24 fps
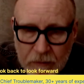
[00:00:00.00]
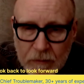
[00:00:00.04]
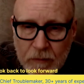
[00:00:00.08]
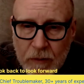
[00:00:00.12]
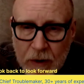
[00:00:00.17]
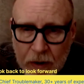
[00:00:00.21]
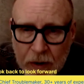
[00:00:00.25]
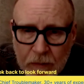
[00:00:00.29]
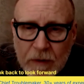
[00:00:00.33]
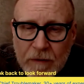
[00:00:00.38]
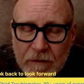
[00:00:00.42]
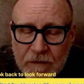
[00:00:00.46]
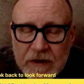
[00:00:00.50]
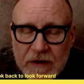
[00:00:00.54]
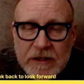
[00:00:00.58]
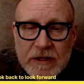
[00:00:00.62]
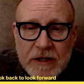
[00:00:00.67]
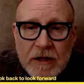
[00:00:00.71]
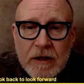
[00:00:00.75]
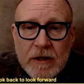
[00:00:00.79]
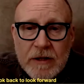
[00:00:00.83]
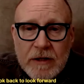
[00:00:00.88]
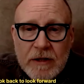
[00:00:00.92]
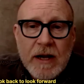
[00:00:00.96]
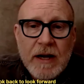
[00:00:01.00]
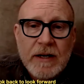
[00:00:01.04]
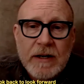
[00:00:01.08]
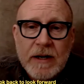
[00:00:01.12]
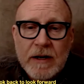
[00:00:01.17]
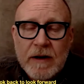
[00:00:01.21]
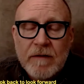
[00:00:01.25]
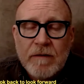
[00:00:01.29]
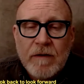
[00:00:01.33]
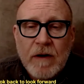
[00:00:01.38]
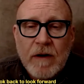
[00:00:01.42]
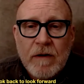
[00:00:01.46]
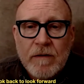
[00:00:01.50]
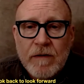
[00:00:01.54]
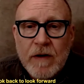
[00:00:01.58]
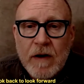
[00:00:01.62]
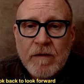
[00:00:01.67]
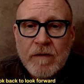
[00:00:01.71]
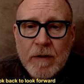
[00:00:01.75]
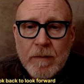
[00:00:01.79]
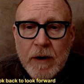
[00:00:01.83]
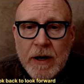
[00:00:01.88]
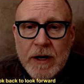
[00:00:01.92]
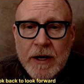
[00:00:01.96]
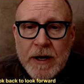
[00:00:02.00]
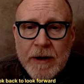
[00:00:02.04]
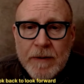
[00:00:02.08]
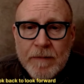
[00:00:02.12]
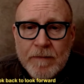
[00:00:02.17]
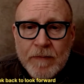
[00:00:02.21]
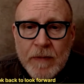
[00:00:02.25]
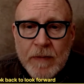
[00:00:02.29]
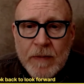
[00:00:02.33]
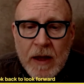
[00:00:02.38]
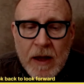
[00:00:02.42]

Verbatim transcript: where we facilitate and involve everybody